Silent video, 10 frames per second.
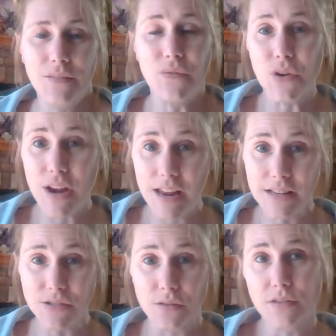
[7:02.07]
for
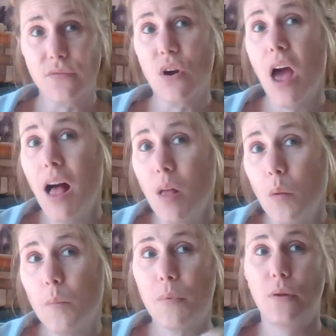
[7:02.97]
answers, for help,
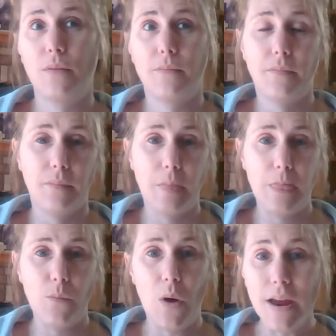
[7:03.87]

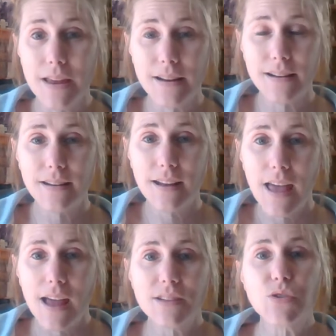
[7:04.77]
right?
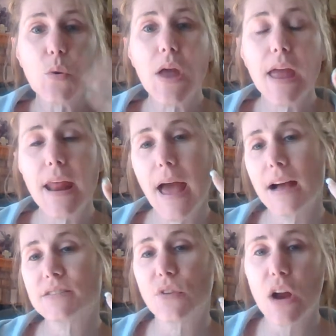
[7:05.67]
It's okay to
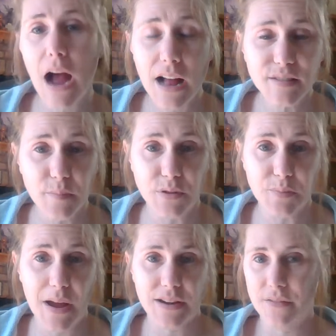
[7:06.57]
ask for God's
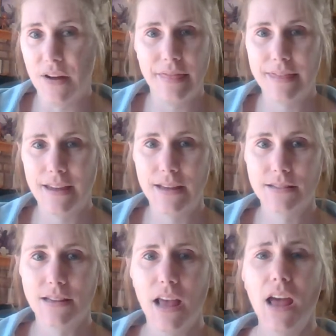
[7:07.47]
perspective on
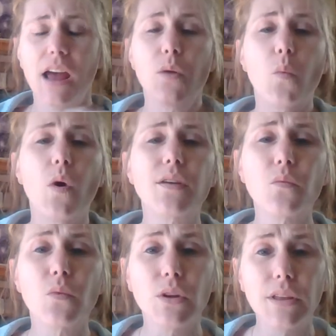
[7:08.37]
things and what it
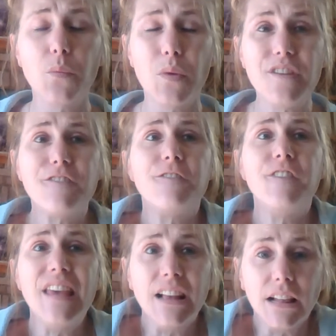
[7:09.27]
really we
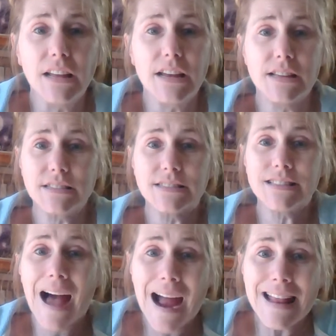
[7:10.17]
feel
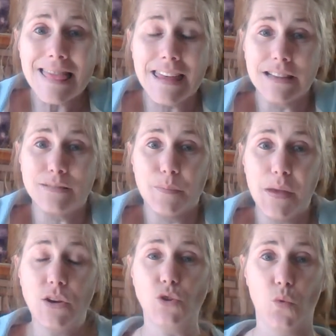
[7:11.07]
inside things
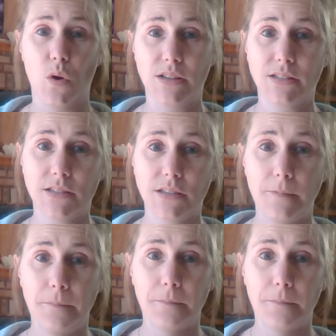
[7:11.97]
mean to us.